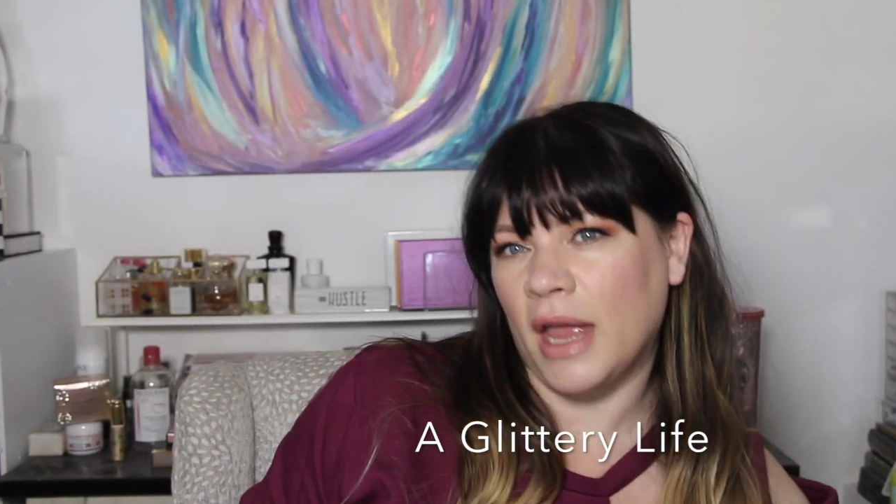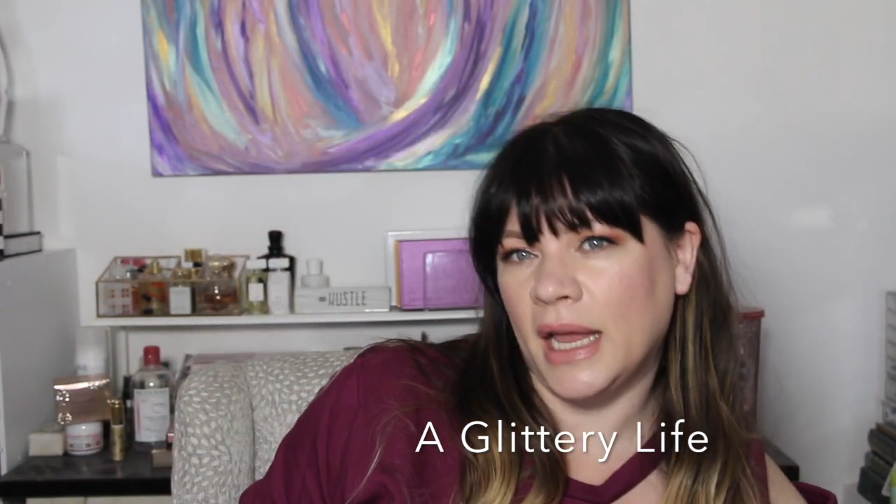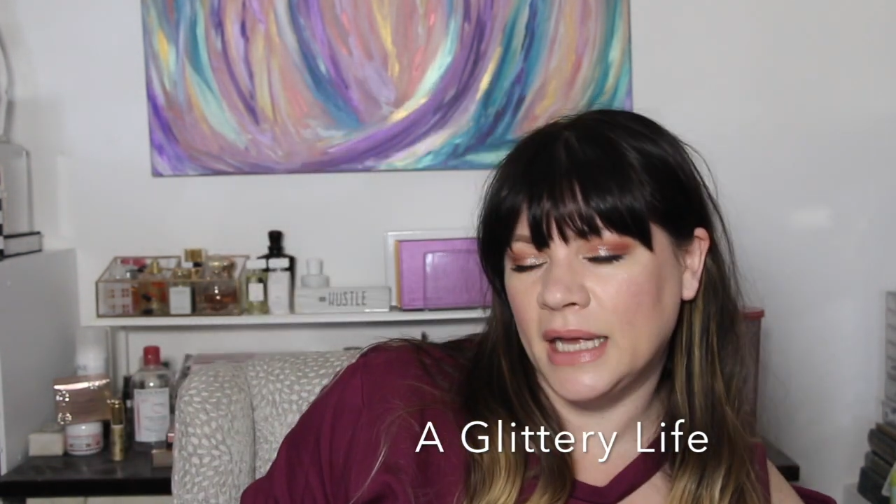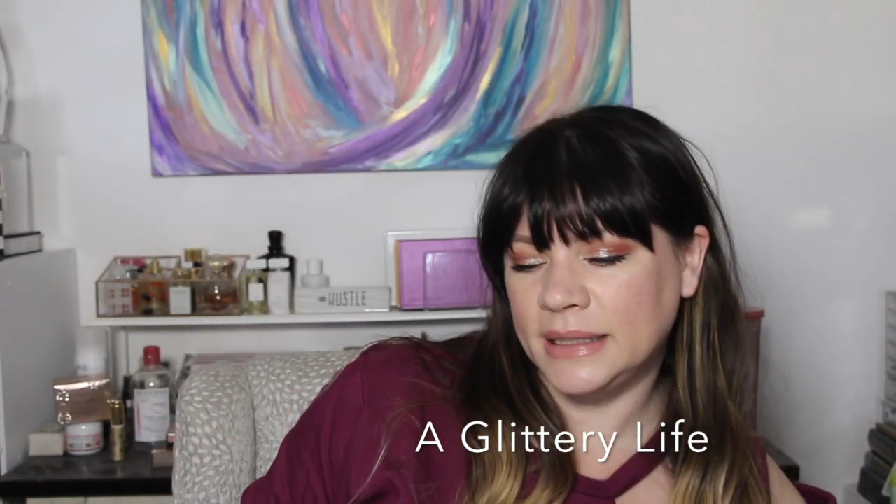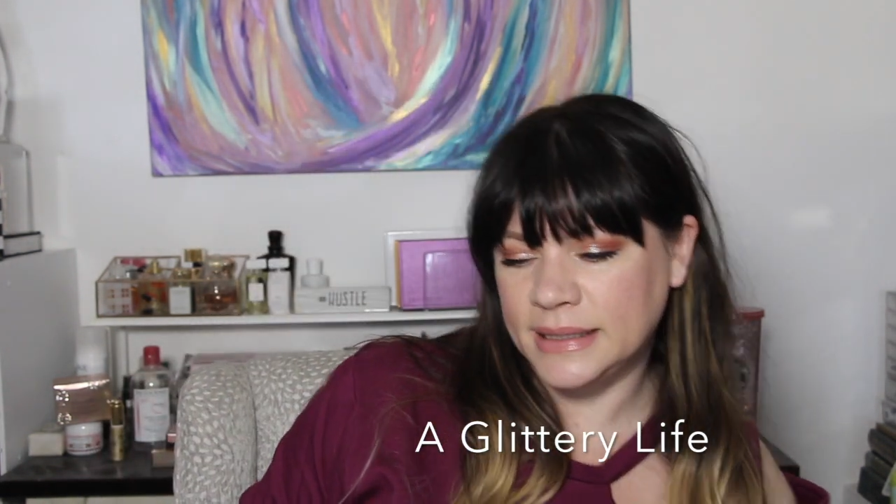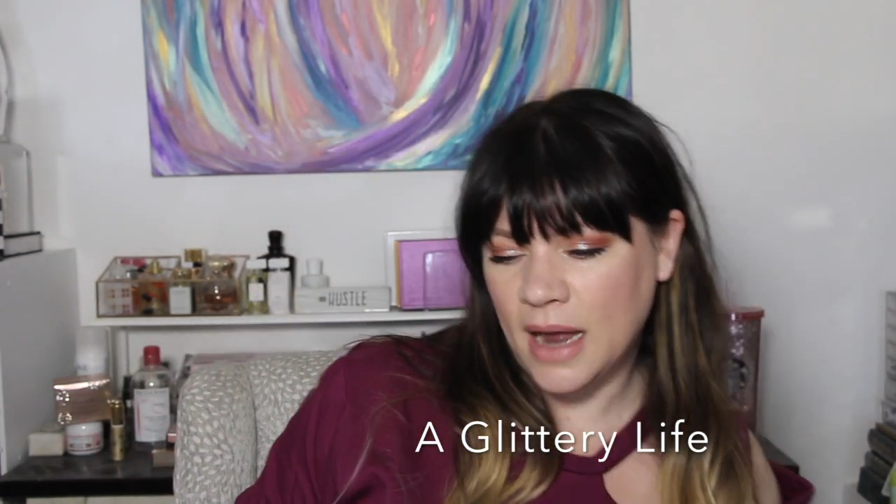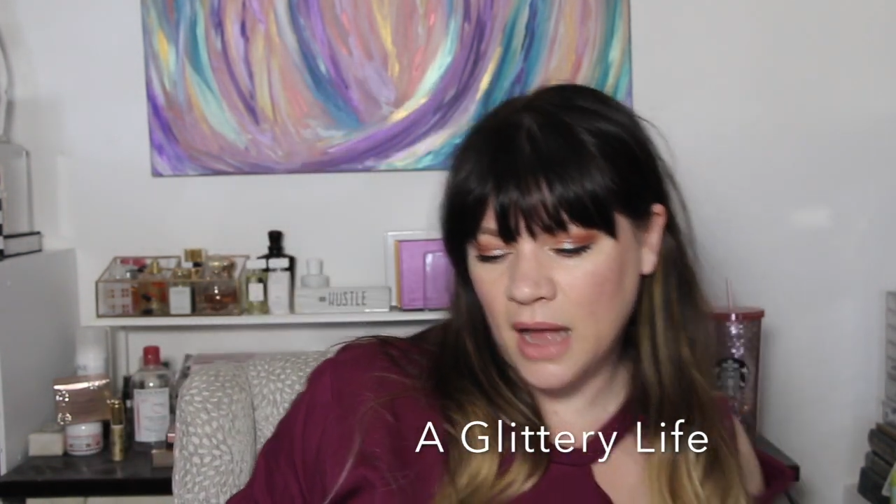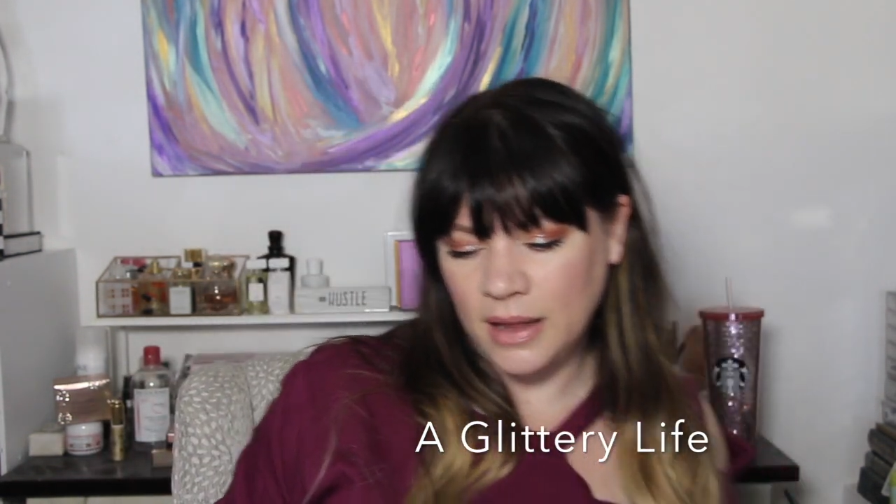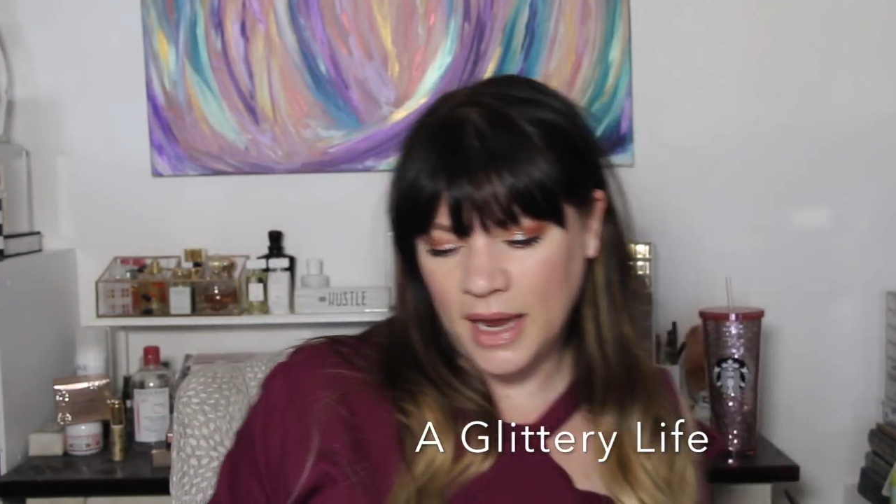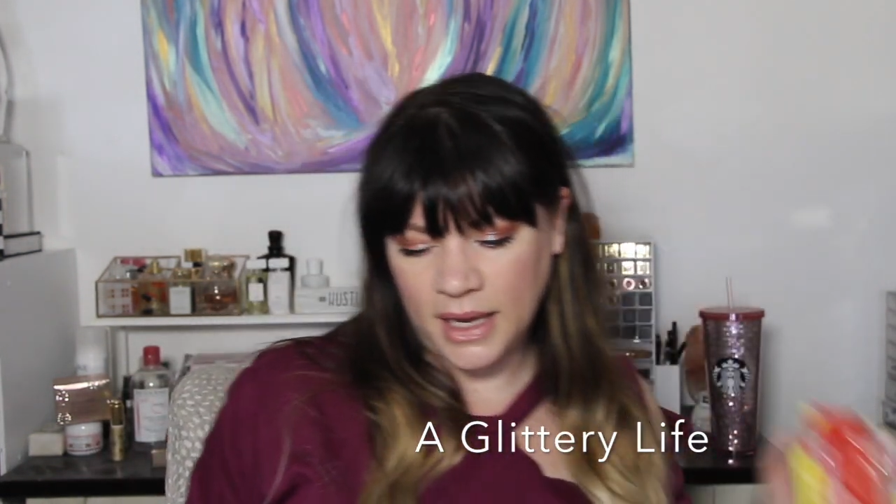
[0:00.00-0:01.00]
Like, it's
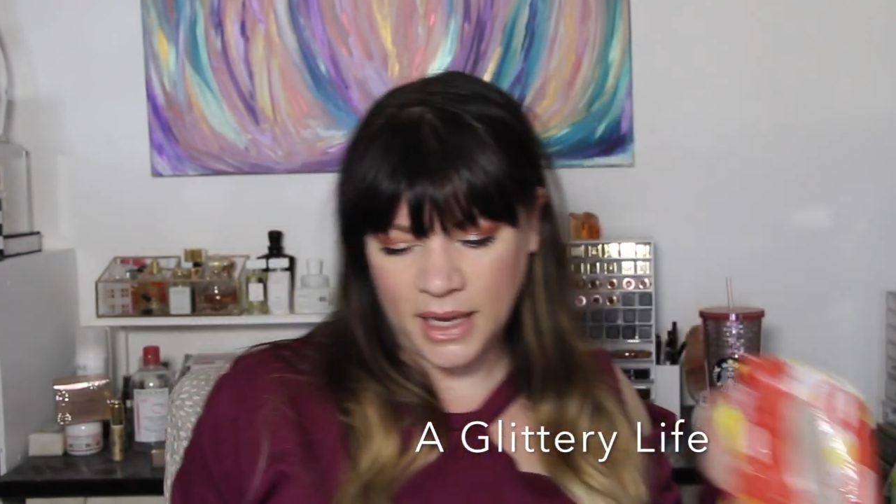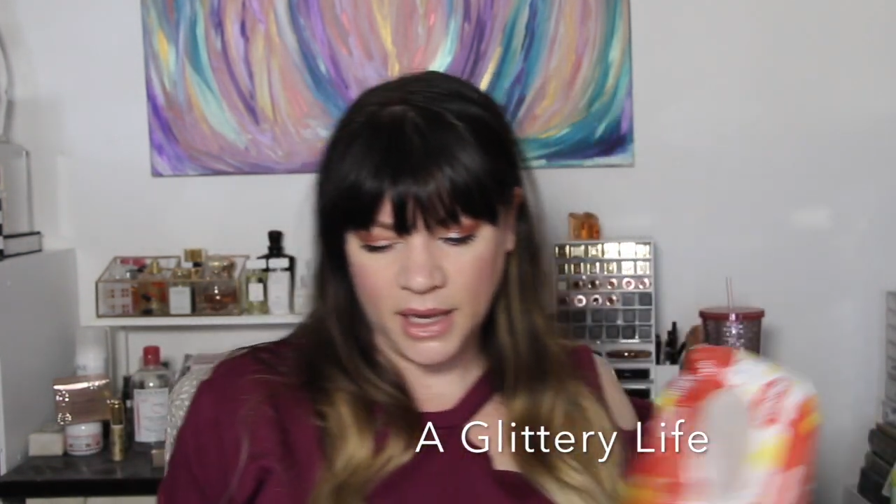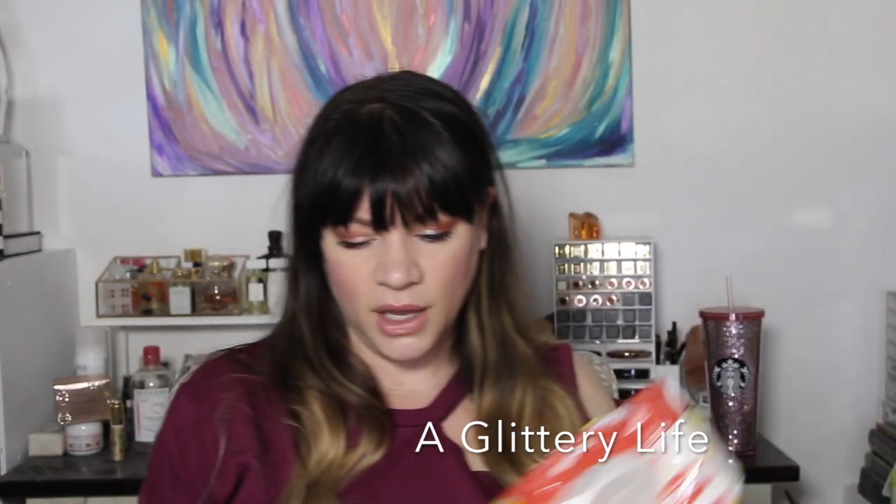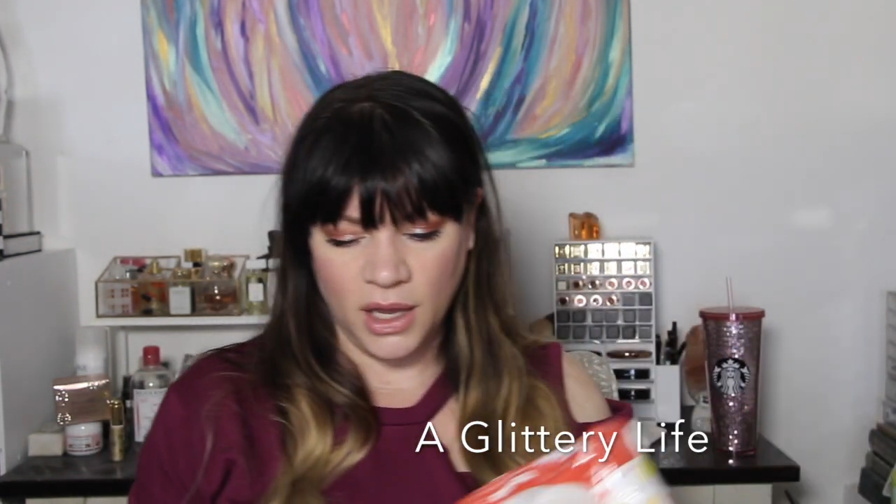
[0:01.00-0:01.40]
not like